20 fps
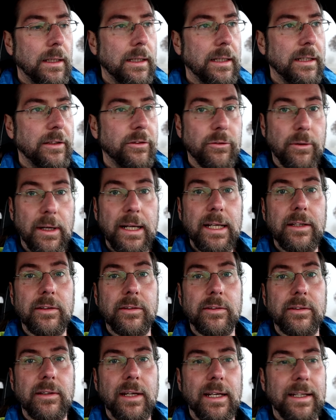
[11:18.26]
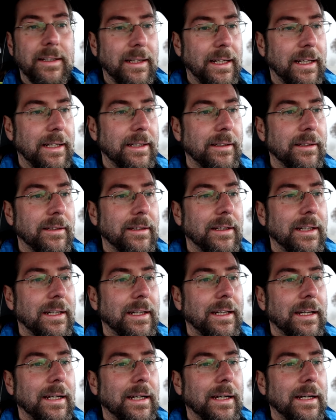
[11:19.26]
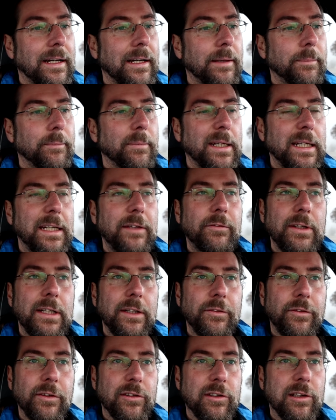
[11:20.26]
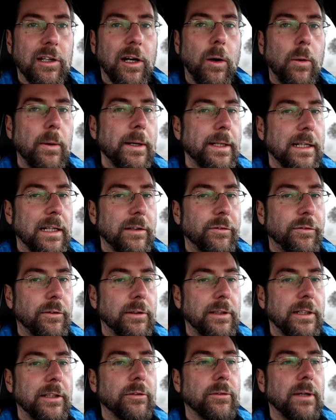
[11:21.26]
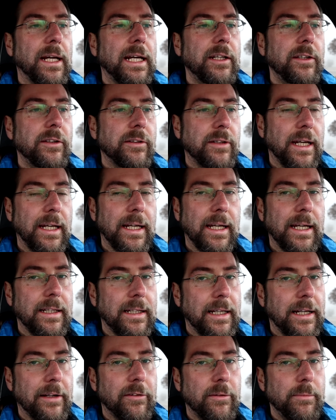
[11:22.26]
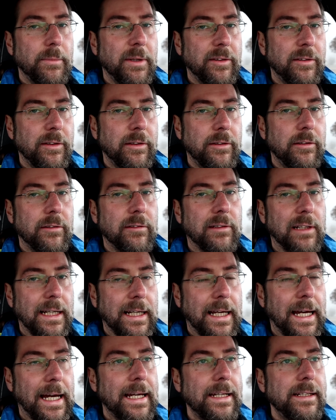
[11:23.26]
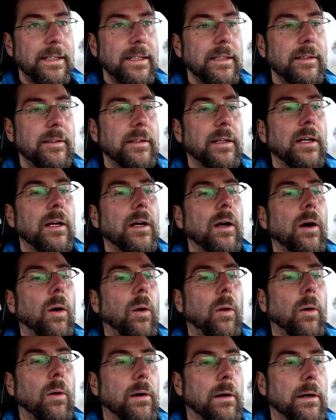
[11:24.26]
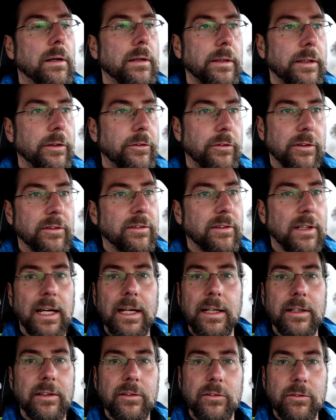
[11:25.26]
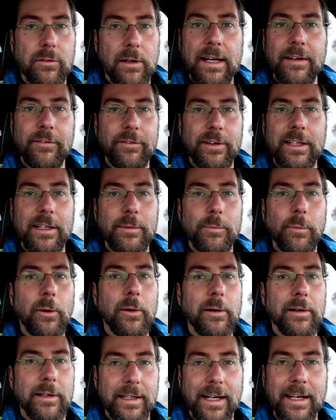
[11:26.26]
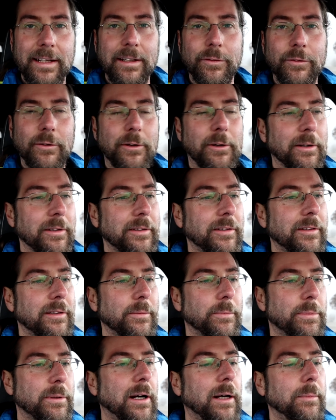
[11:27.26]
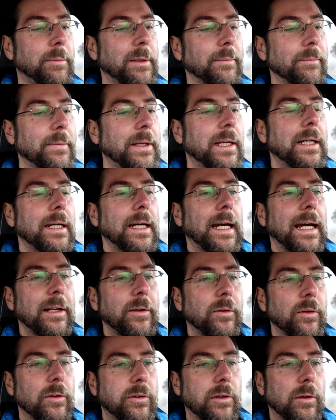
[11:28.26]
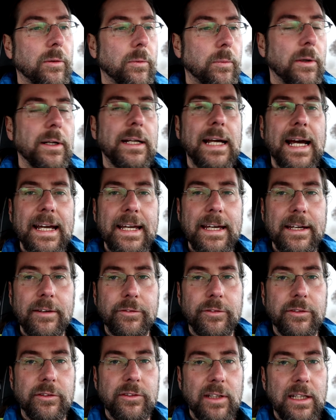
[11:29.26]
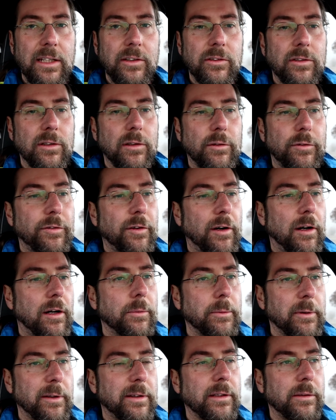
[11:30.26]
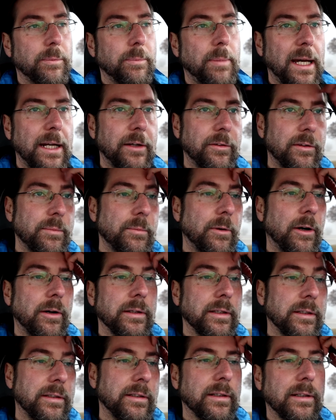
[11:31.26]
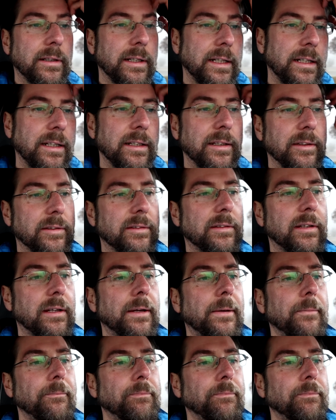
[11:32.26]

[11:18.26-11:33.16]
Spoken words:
it drains. And then even if it's low and not fully drained, you can get error messages like I did, or you just can't drive anymore, and that of course is a problem. And so what I have seen so far with this battery monitor is